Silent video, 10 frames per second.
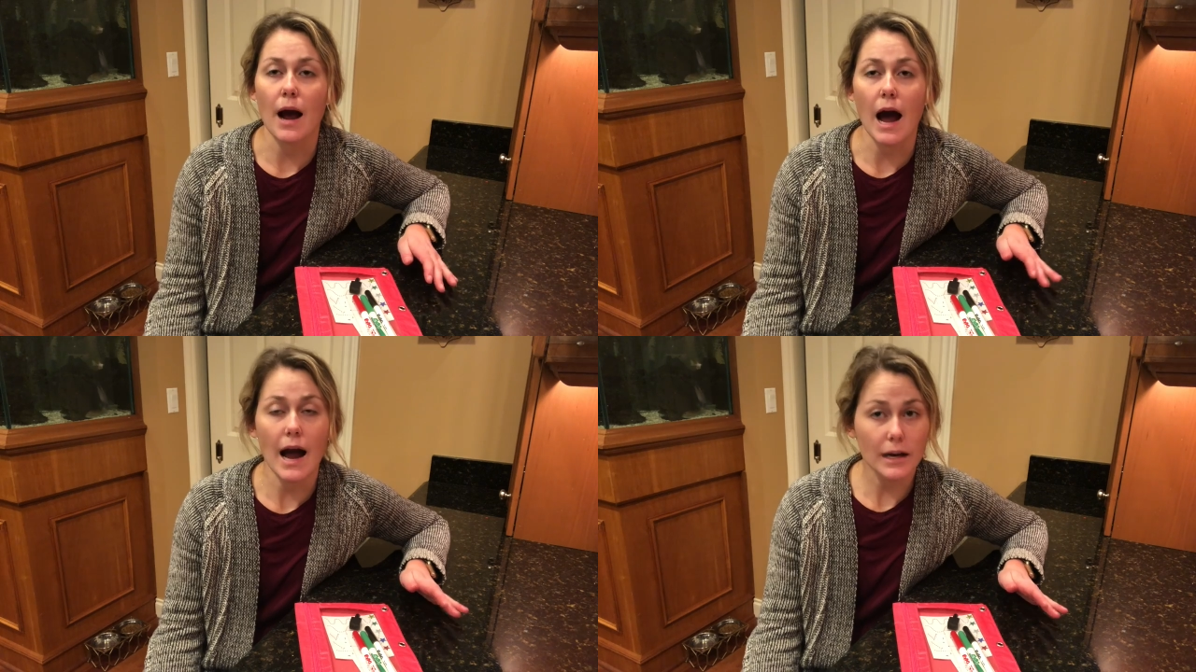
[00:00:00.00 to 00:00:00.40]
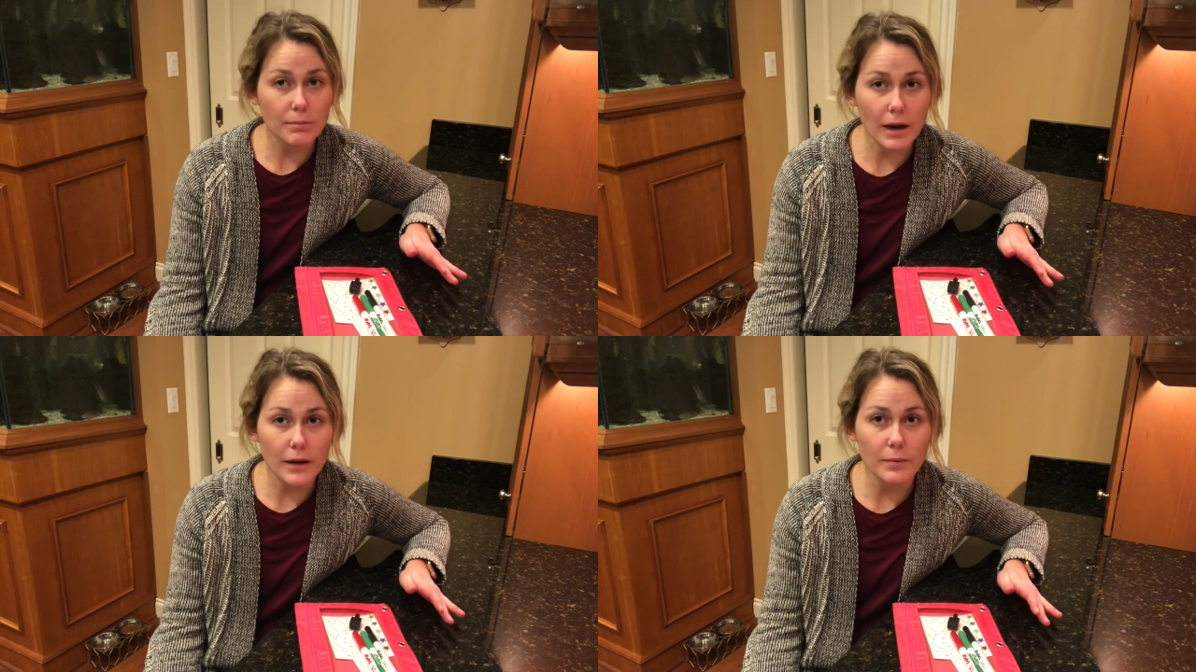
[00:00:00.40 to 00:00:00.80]

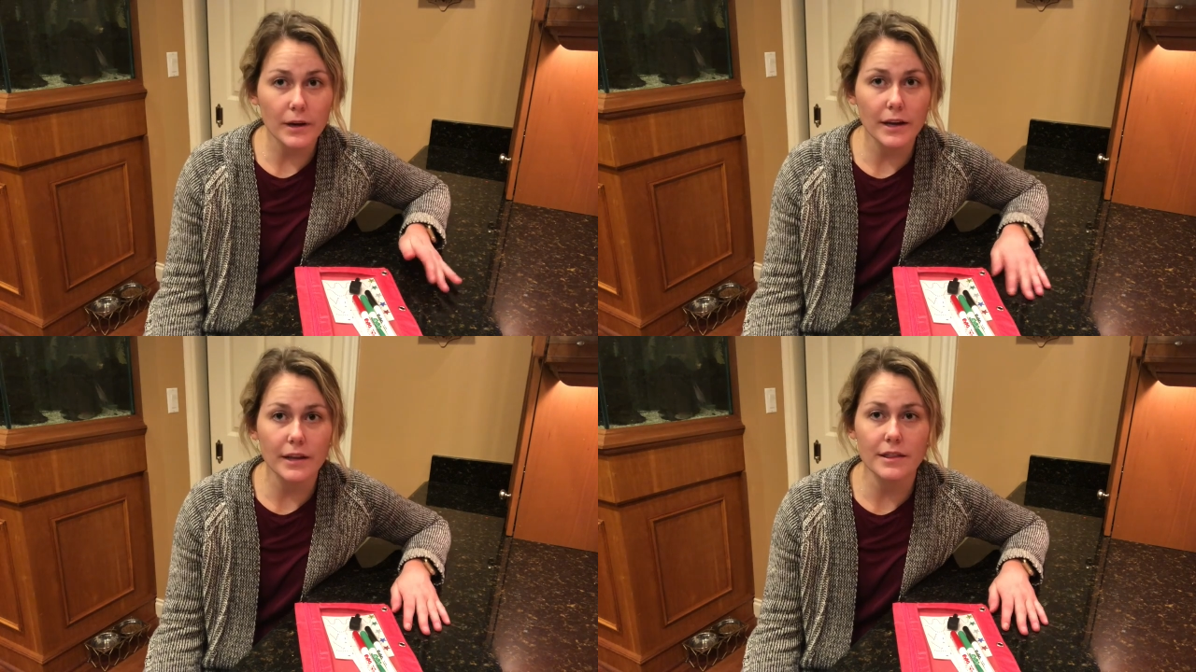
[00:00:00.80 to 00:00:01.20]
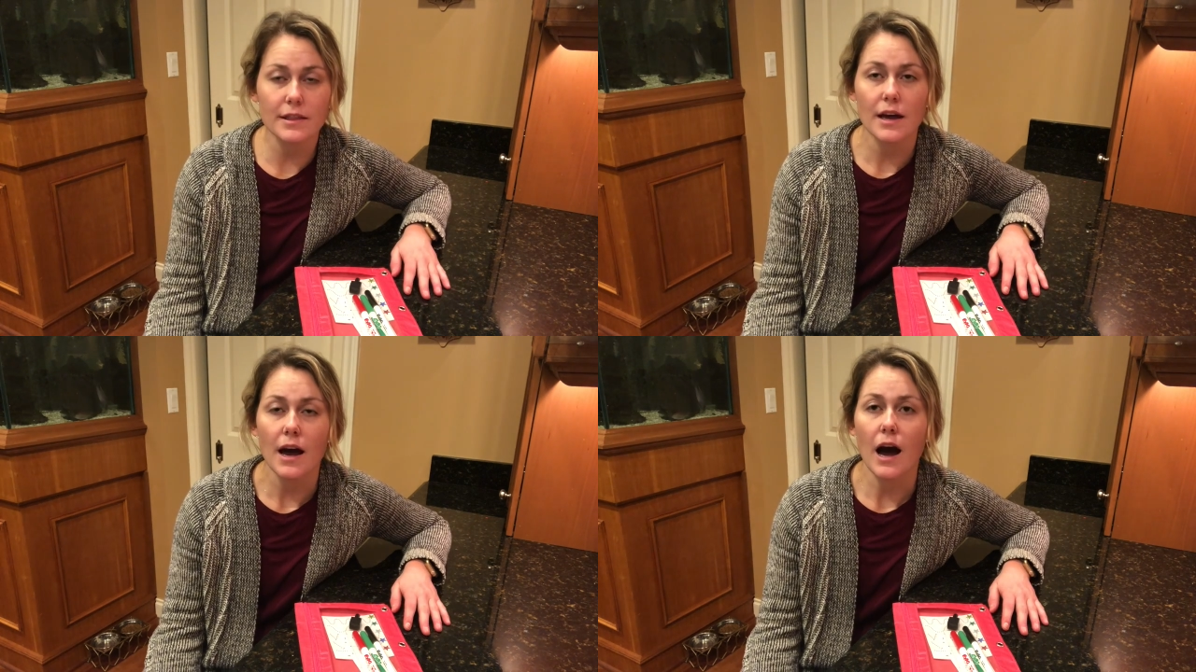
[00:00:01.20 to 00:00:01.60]
occupied with,
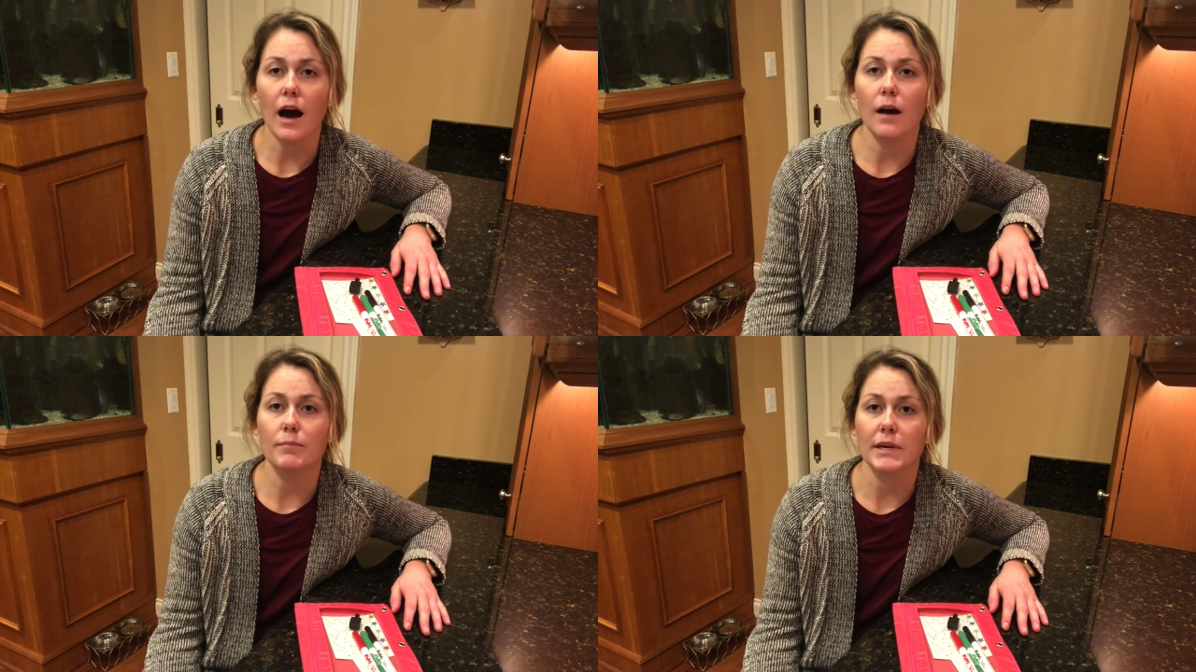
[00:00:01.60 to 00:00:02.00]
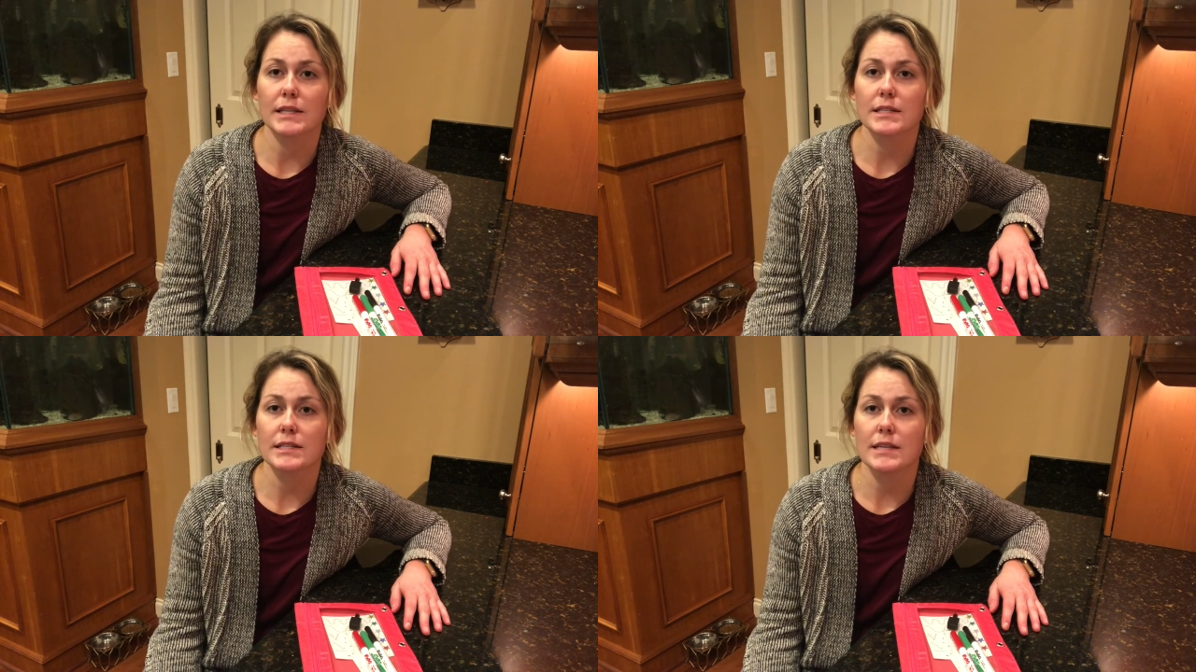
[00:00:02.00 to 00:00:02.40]
but
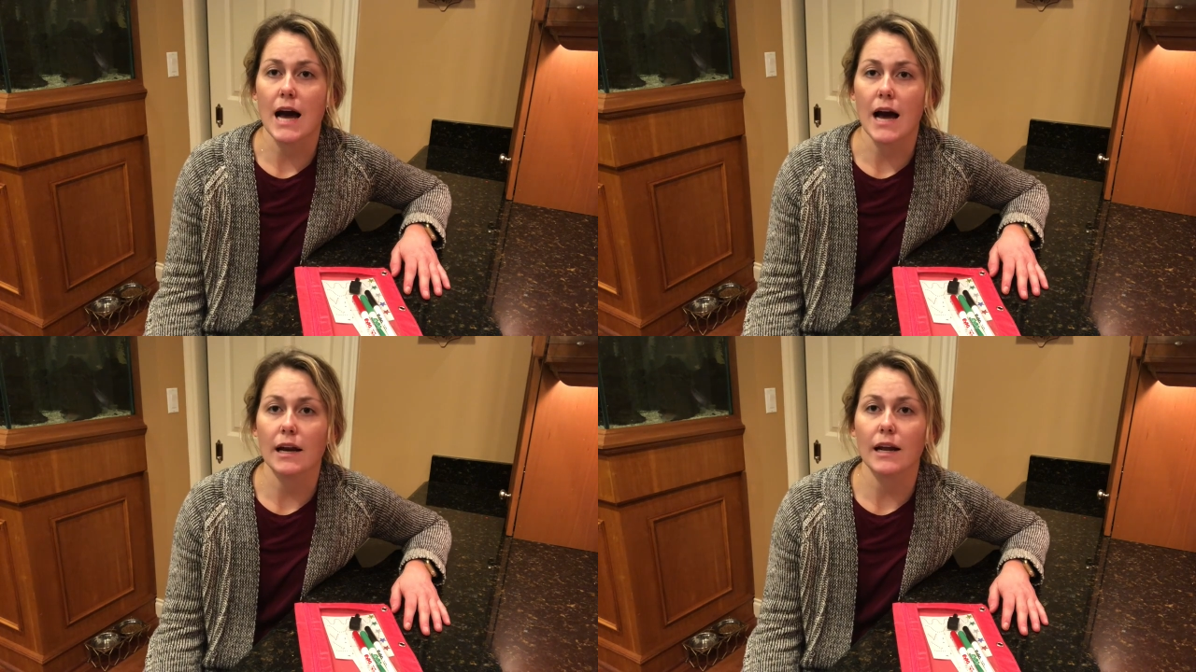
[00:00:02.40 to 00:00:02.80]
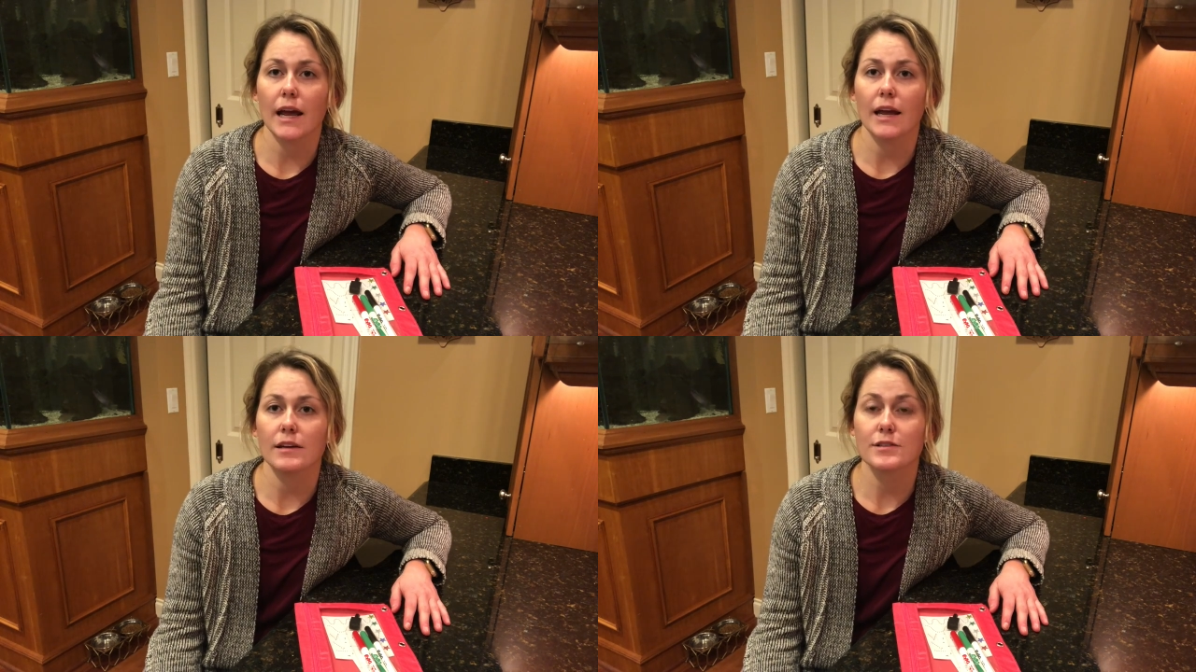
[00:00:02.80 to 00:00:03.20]
it's not
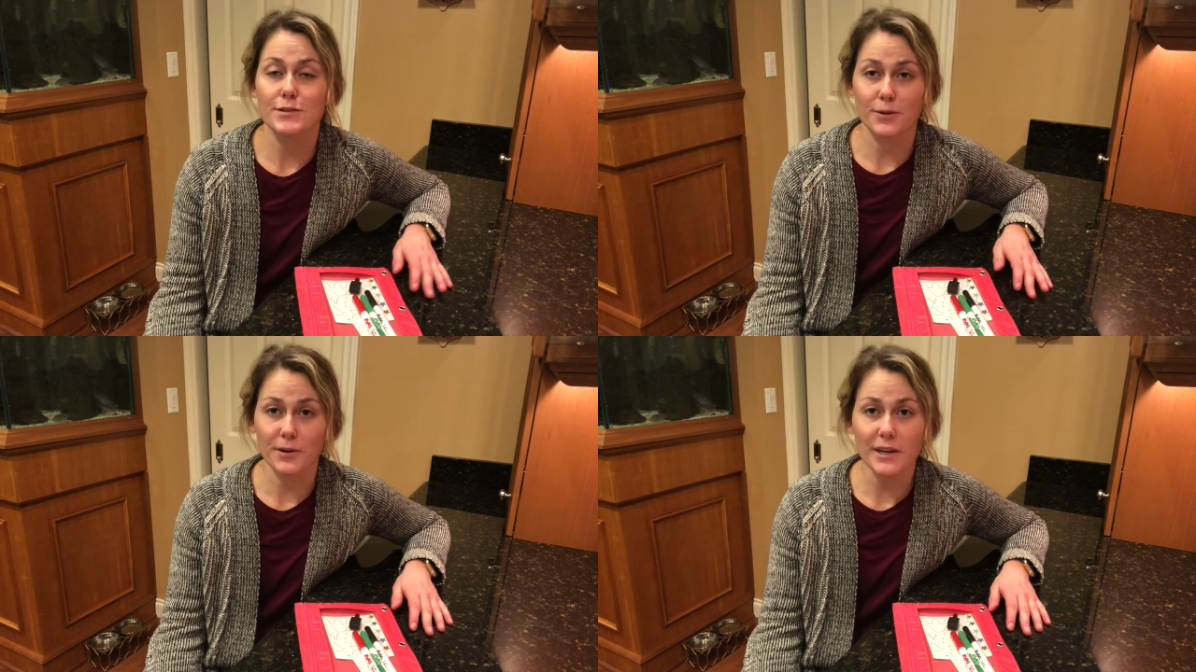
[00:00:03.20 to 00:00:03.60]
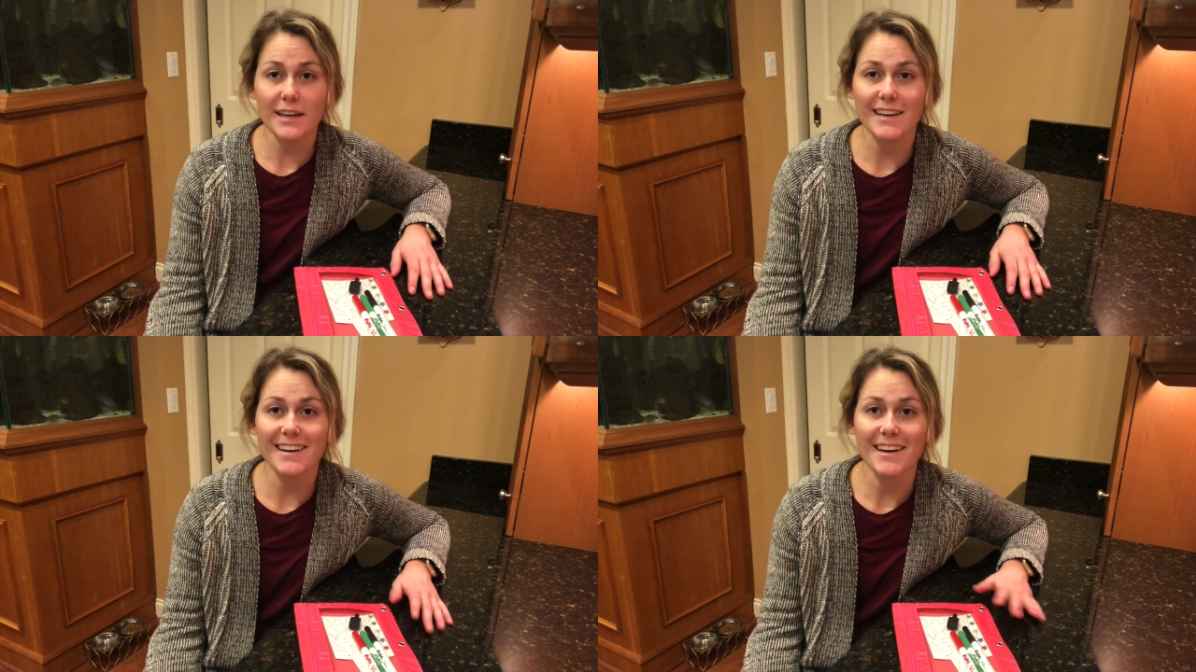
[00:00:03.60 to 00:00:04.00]
a
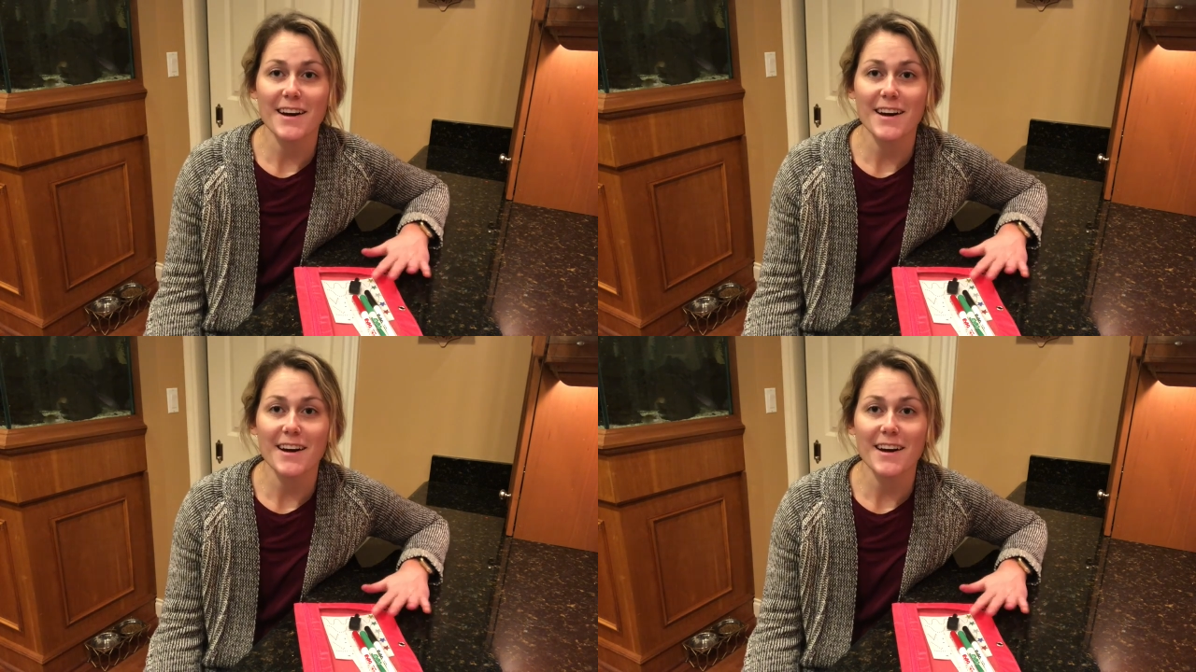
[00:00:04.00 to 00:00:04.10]
screen.